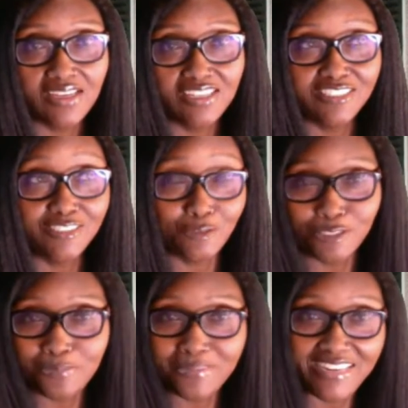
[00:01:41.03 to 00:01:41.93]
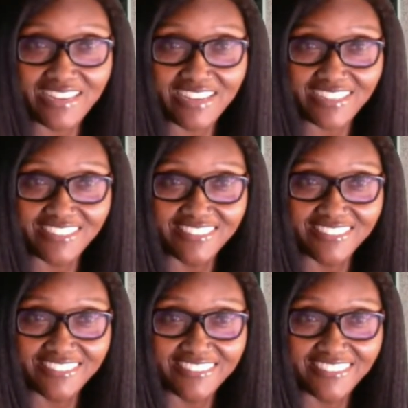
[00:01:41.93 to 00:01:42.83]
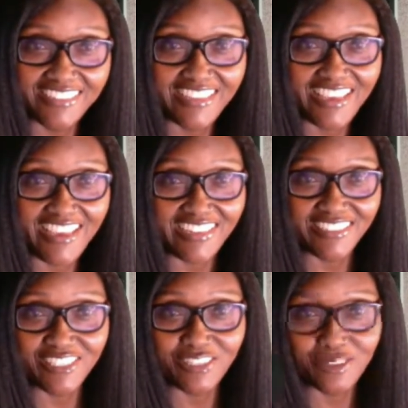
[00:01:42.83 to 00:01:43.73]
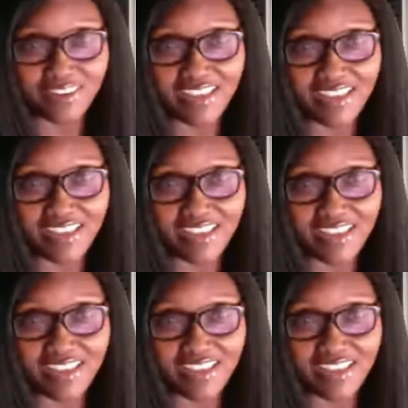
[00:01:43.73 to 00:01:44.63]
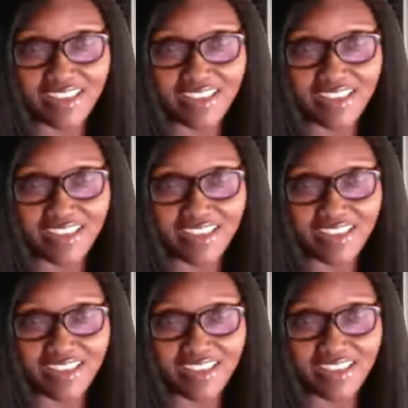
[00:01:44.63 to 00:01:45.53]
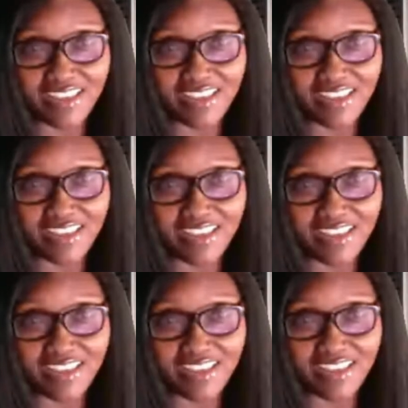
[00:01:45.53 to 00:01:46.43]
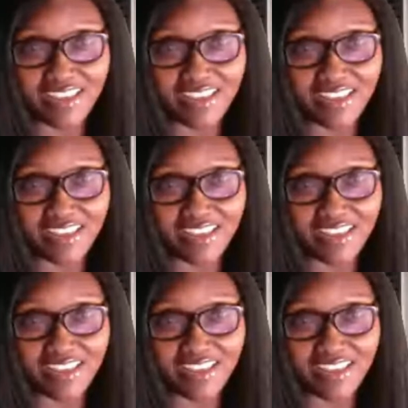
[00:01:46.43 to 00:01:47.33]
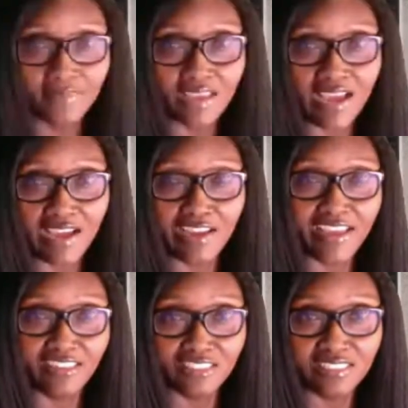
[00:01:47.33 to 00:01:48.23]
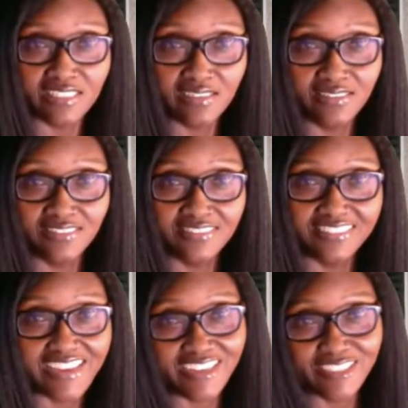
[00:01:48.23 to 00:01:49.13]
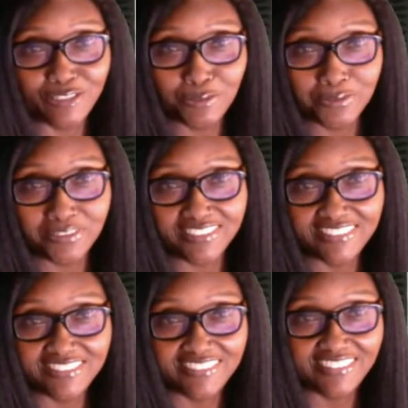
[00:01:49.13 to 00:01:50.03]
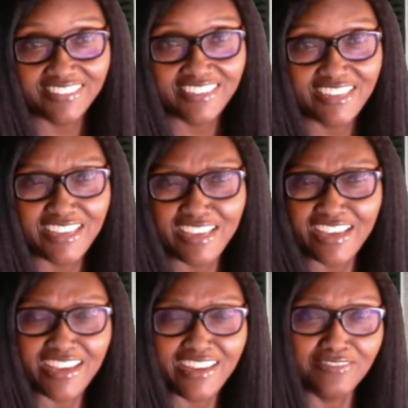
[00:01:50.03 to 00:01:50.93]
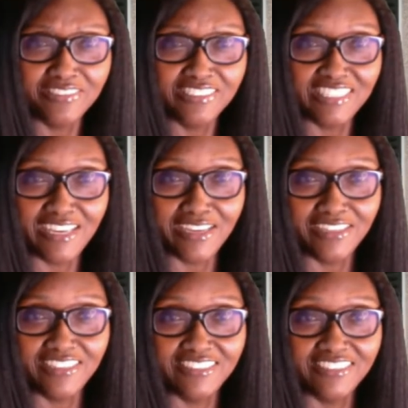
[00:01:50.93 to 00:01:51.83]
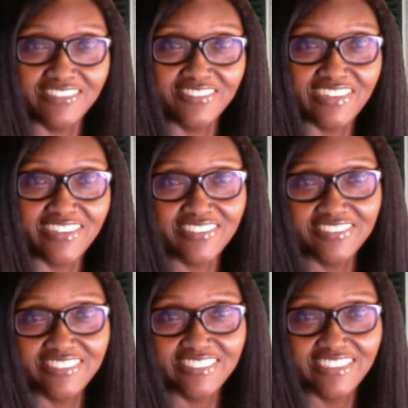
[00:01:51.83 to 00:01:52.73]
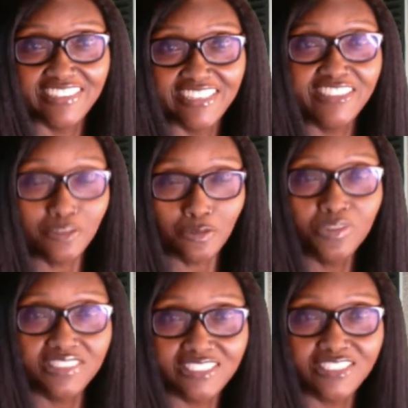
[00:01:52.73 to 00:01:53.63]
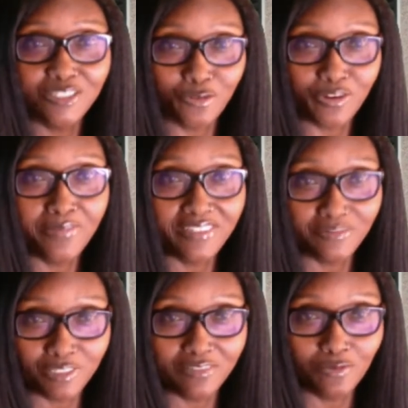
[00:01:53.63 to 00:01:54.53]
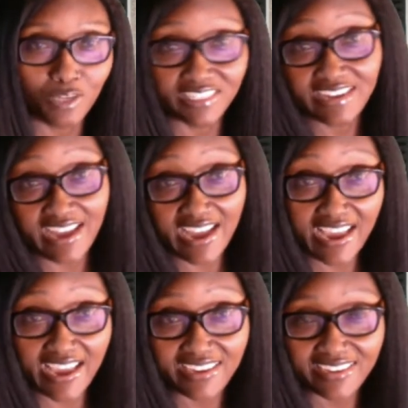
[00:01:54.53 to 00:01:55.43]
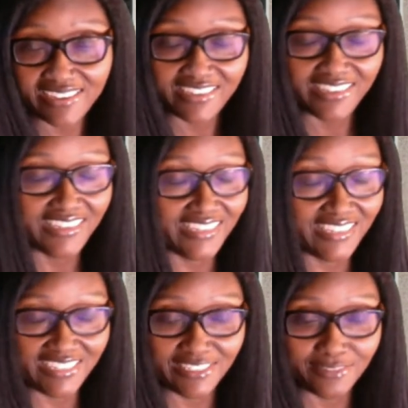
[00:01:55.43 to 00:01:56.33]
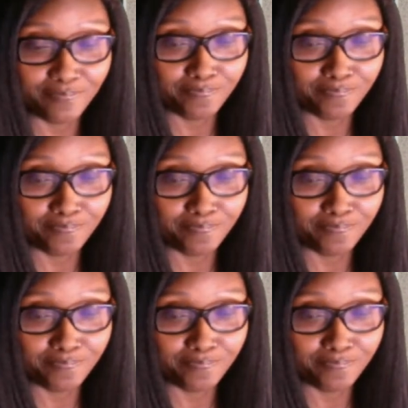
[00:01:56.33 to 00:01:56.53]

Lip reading: social media. And, a lot of people signing off on it. I actually got into I won't say, well, it was a disagreement with one guy. And